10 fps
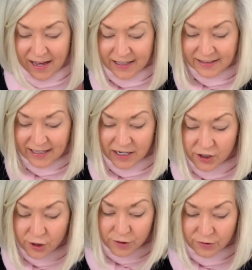
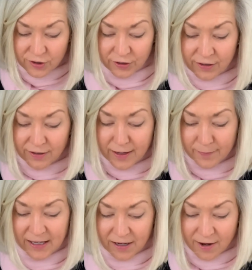unless you turn and
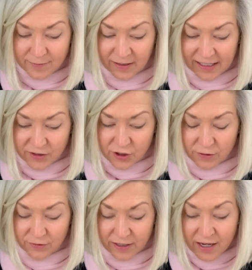become like
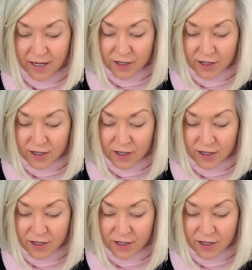children,